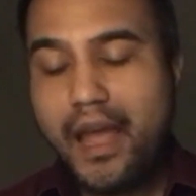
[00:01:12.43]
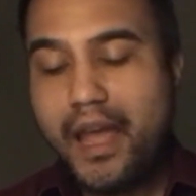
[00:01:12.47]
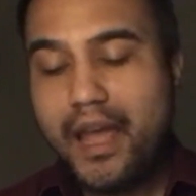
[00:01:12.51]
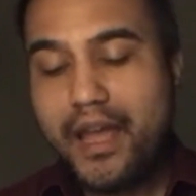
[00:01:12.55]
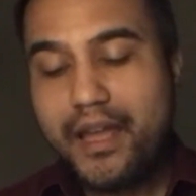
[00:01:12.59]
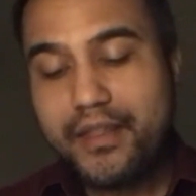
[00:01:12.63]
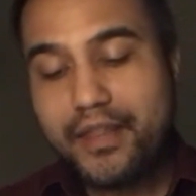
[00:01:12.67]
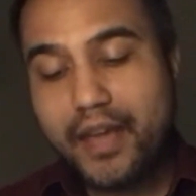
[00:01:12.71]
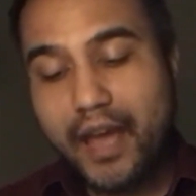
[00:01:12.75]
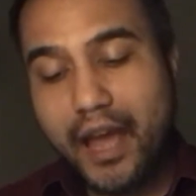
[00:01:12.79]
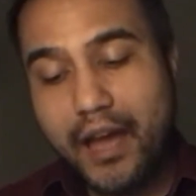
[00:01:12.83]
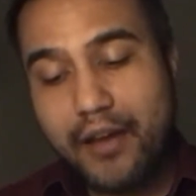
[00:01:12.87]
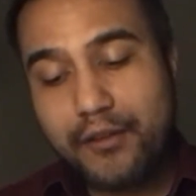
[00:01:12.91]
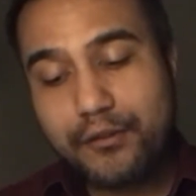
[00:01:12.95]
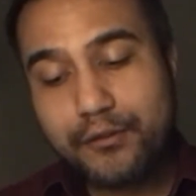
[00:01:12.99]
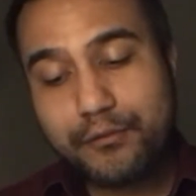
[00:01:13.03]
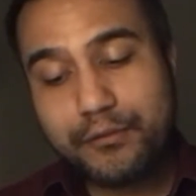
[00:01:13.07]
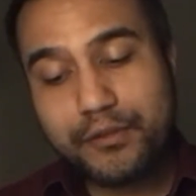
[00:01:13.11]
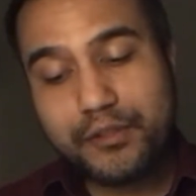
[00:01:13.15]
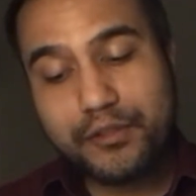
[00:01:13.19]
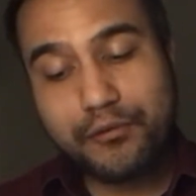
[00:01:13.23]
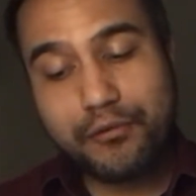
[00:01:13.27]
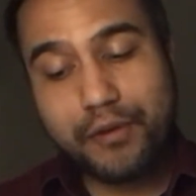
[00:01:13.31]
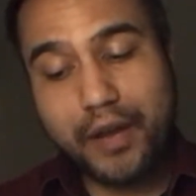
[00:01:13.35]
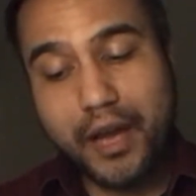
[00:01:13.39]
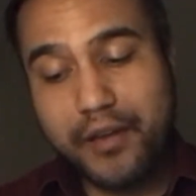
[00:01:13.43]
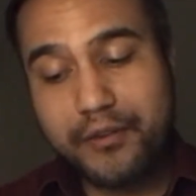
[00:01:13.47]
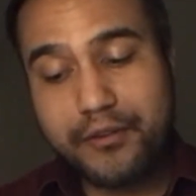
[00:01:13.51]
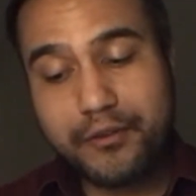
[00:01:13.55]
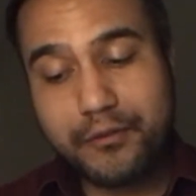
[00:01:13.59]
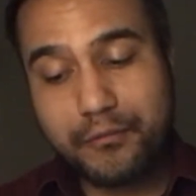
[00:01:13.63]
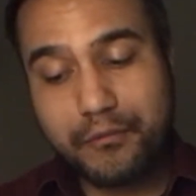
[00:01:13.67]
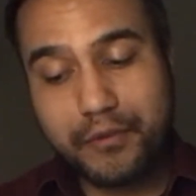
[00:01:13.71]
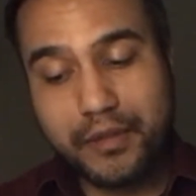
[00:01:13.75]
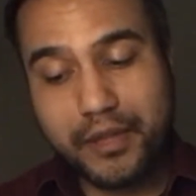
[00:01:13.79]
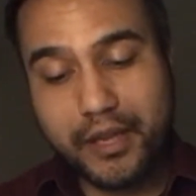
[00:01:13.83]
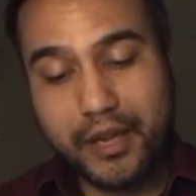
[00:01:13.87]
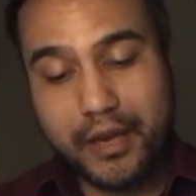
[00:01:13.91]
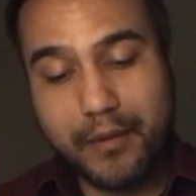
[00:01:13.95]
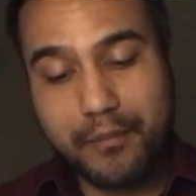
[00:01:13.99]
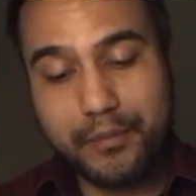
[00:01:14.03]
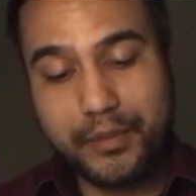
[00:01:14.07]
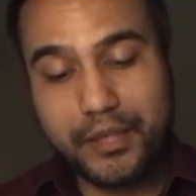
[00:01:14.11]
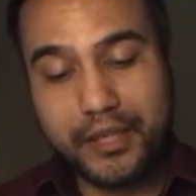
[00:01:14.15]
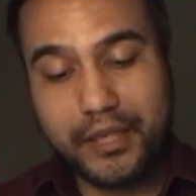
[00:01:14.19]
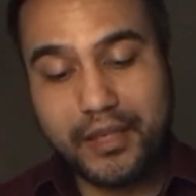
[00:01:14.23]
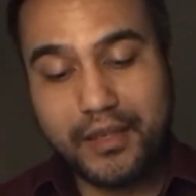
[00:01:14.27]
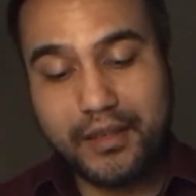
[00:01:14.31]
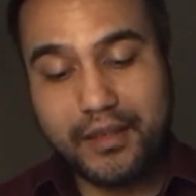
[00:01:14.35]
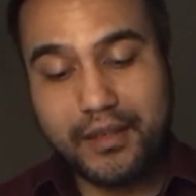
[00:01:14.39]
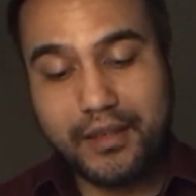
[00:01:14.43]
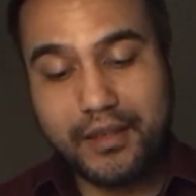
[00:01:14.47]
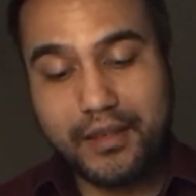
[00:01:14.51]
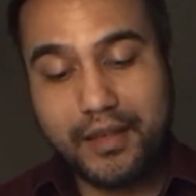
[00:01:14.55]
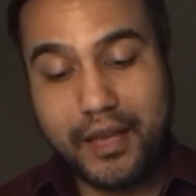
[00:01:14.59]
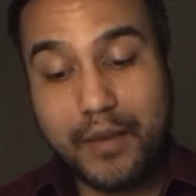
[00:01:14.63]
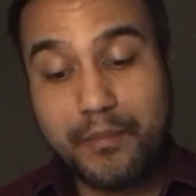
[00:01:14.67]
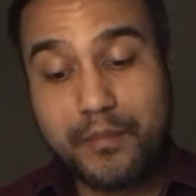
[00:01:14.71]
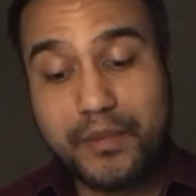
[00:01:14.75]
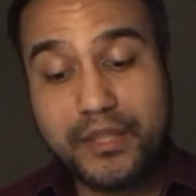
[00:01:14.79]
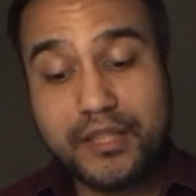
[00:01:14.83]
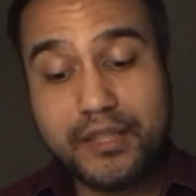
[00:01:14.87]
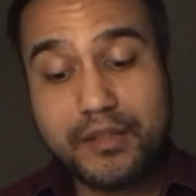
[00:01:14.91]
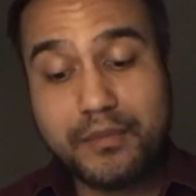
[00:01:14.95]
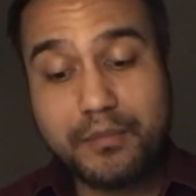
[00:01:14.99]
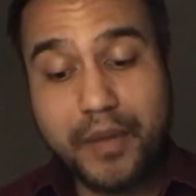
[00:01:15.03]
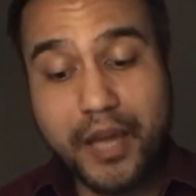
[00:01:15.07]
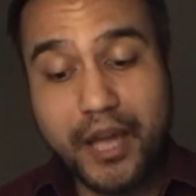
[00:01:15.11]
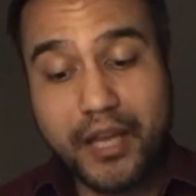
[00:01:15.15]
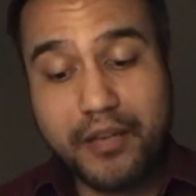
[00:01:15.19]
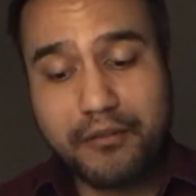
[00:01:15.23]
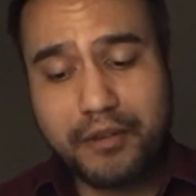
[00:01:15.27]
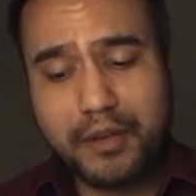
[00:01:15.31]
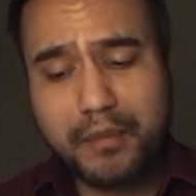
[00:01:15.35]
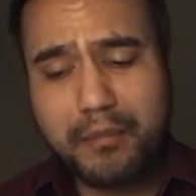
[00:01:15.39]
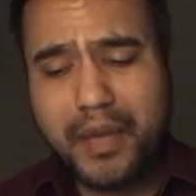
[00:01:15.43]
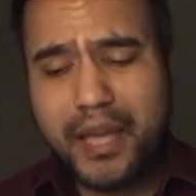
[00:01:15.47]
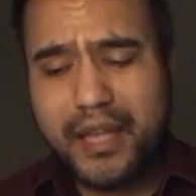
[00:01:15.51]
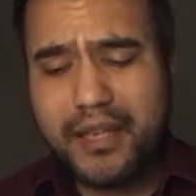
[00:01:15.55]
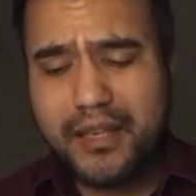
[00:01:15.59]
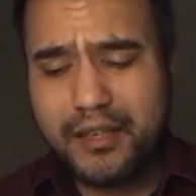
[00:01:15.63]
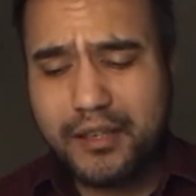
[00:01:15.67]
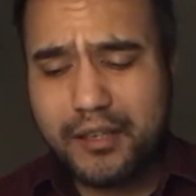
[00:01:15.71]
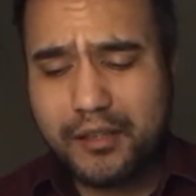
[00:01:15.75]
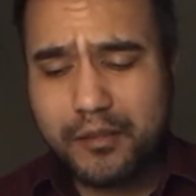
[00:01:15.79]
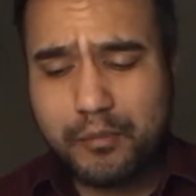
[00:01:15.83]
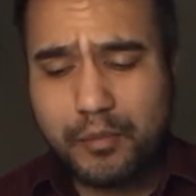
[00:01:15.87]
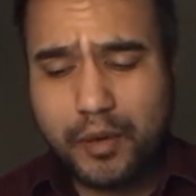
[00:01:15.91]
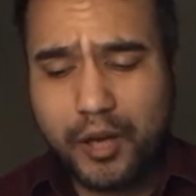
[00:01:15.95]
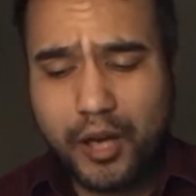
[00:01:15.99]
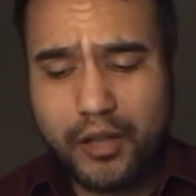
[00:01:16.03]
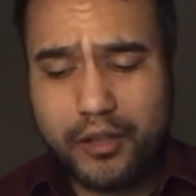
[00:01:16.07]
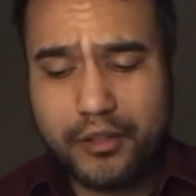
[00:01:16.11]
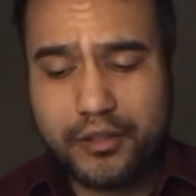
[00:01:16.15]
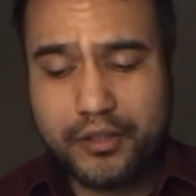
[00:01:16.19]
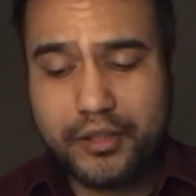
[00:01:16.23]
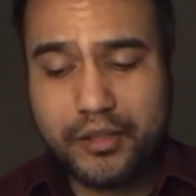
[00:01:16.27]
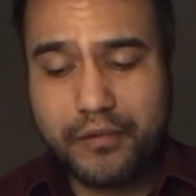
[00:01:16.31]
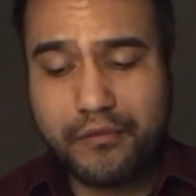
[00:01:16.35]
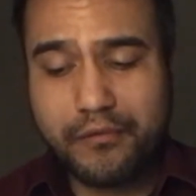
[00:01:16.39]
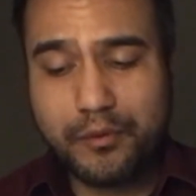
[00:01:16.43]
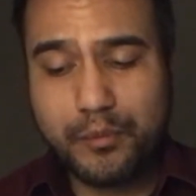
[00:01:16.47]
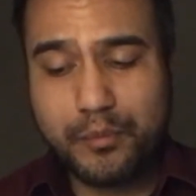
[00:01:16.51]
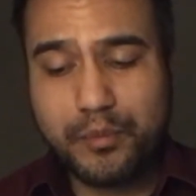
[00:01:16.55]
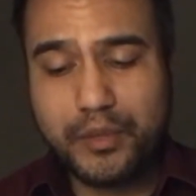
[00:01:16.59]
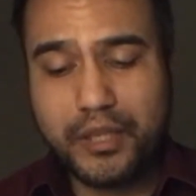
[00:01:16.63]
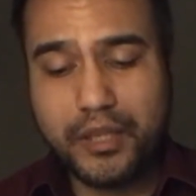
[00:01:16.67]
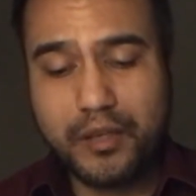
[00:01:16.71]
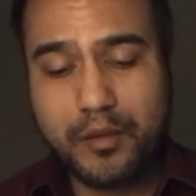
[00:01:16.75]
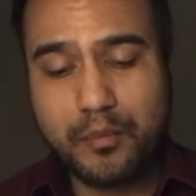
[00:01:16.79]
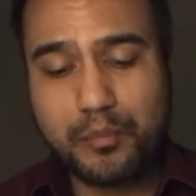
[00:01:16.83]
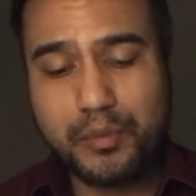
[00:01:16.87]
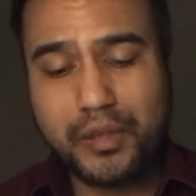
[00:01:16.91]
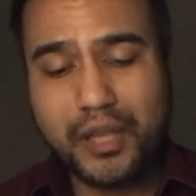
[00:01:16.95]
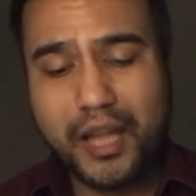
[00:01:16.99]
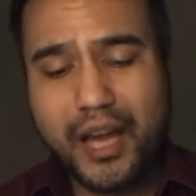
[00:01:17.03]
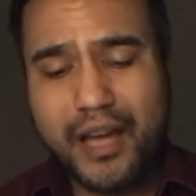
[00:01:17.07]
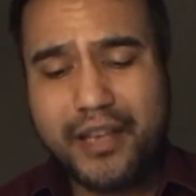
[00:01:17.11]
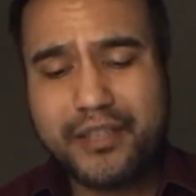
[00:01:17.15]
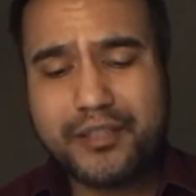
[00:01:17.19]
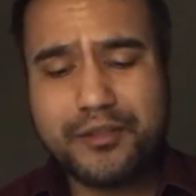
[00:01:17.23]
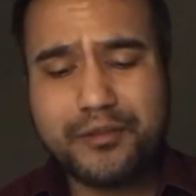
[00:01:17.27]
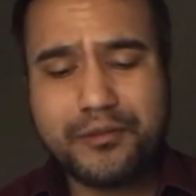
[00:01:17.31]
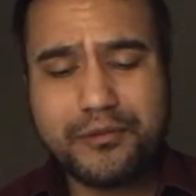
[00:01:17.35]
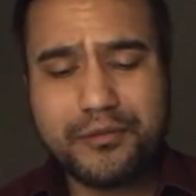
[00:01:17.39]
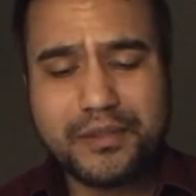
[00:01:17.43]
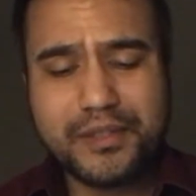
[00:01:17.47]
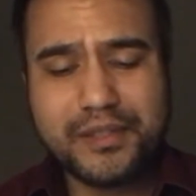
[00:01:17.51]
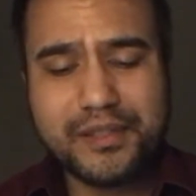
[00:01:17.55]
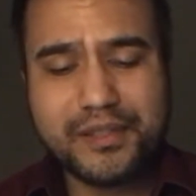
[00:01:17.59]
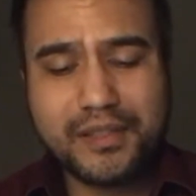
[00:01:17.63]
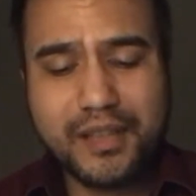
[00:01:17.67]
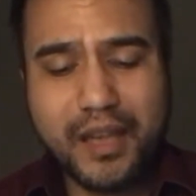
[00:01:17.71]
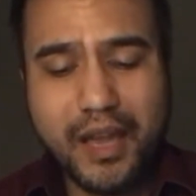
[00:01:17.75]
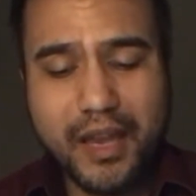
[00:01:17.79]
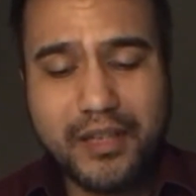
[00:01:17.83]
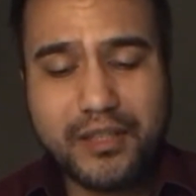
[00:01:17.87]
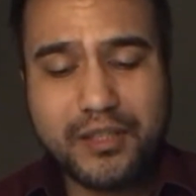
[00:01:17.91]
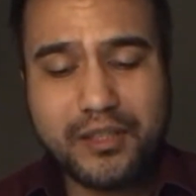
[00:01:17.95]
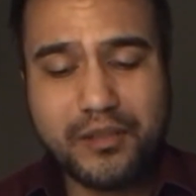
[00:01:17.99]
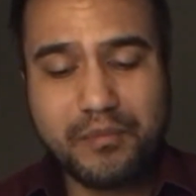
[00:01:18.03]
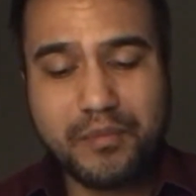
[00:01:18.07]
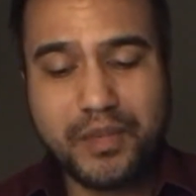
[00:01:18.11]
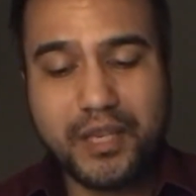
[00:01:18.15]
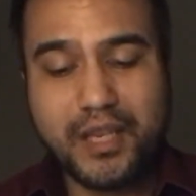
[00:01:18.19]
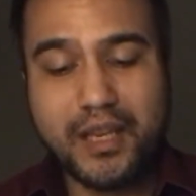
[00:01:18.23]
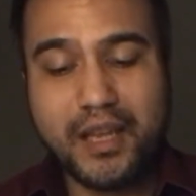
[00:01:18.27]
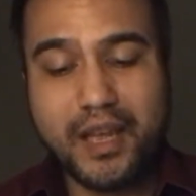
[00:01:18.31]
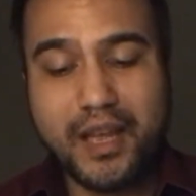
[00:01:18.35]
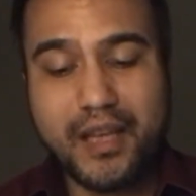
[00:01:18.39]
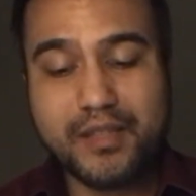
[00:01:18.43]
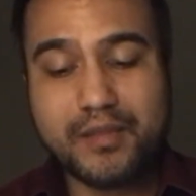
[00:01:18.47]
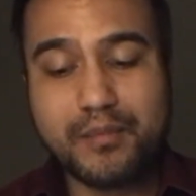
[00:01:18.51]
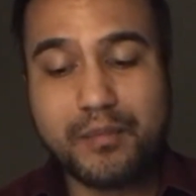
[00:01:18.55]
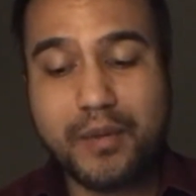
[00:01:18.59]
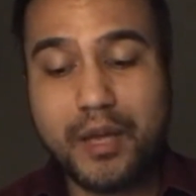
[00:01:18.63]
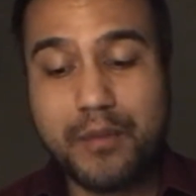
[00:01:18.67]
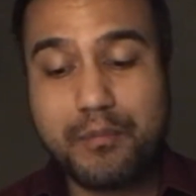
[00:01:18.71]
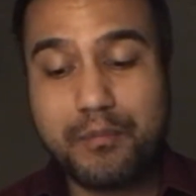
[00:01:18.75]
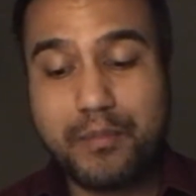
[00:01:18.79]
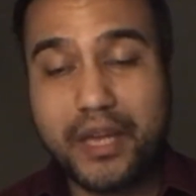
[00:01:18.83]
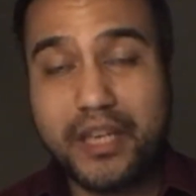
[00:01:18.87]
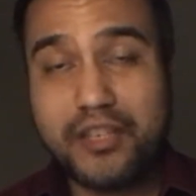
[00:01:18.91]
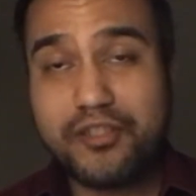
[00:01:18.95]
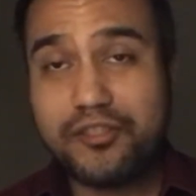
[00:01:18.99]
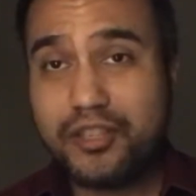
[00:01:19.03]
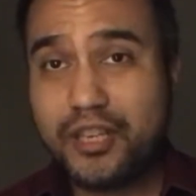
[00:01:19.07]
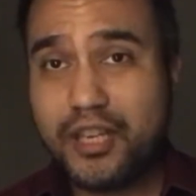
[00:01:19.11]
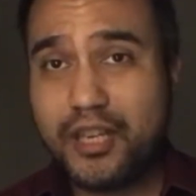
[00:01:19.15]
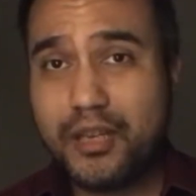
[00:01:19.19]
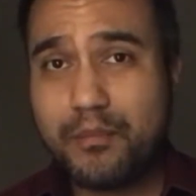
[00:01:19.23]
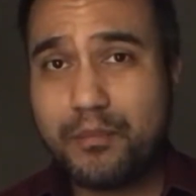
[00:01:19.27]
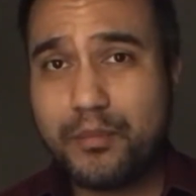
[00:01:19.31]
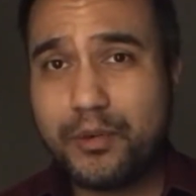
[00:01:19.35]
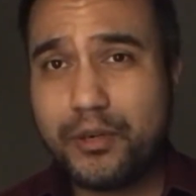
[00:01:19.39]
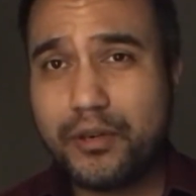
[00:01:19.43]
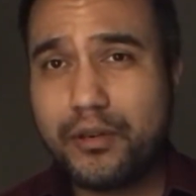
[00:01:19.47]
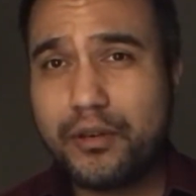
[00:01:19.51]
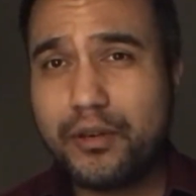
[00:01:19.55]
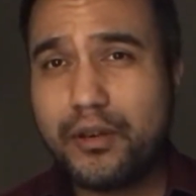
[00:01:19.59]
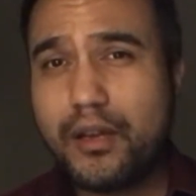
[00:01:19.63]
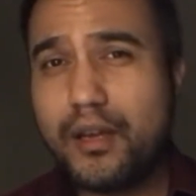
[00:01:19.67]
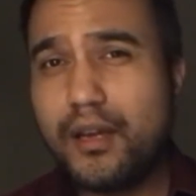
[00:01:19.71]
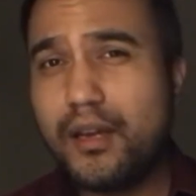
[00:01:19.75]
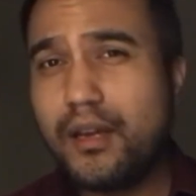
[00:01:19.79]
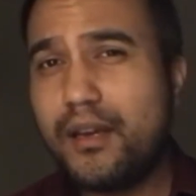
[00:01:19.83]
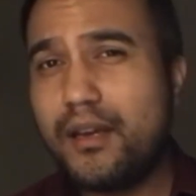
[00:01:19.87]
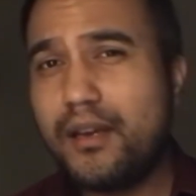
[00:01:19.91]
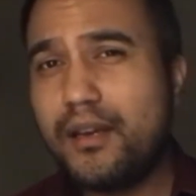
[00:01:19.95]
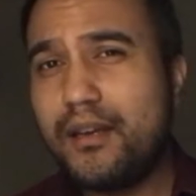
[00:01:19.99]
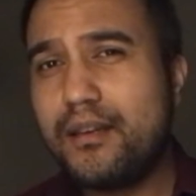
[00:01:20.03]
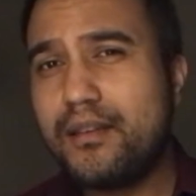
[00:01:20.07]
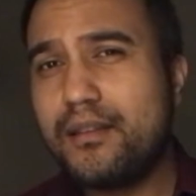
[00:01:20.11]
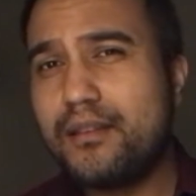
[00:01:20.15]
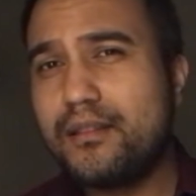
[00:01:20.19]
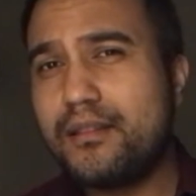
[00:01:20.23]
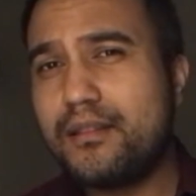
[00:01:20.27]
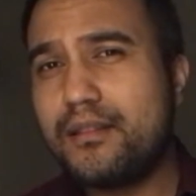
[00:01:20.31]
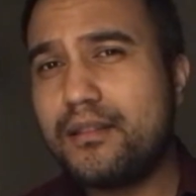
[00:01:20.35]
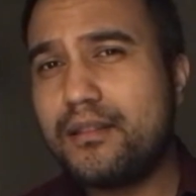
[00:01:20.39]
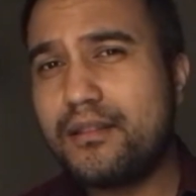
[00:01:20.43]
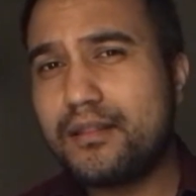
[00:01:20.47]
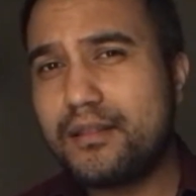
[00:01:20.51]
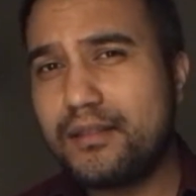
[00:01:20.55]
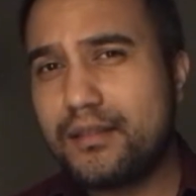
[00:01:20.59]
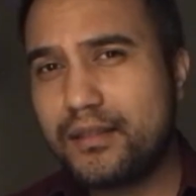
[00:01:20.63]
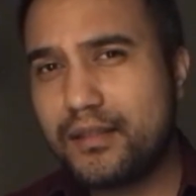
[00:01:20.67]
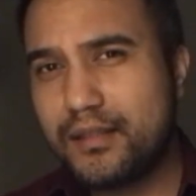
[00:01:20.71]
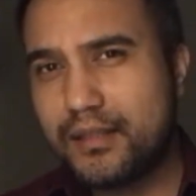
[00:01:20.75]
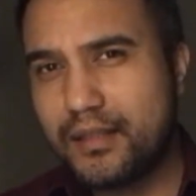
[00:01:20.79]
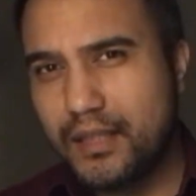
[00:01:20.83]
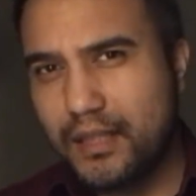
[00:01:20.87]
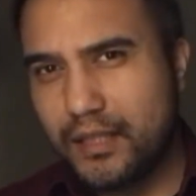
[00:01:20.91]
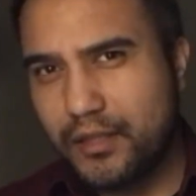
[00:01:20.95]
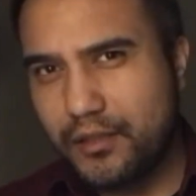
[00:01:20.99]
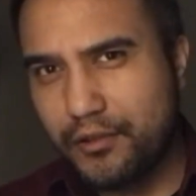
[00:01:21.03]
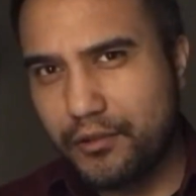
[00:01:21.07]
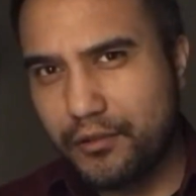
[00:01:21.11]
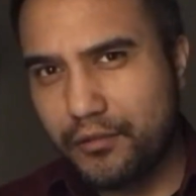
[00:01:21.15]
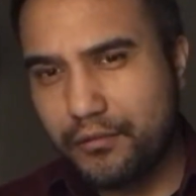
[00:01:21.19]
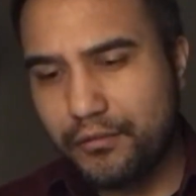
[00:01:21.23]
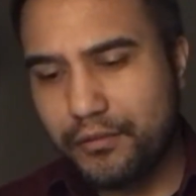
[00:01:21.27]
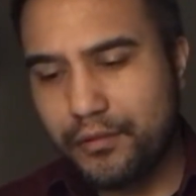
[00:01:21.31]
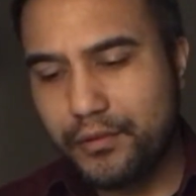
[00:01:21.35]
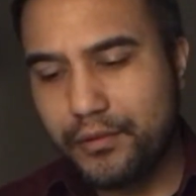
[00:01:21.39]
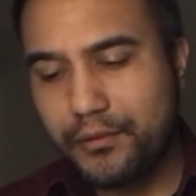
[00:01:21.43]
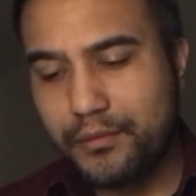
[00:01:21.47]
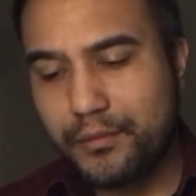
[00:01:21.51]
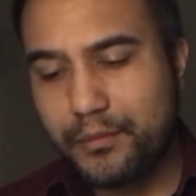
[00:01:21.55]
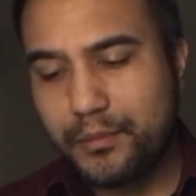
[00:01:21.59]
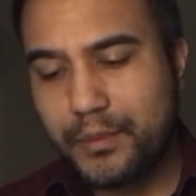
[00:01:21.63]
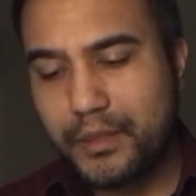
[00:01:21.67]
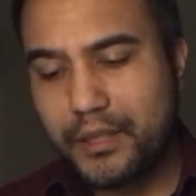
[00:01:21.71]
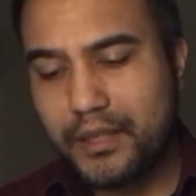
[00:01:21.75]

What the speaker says: The house was crowded with company, and Mrs. Mannering made an apology for being obliged to assign to me as my bedchamber the cedar room.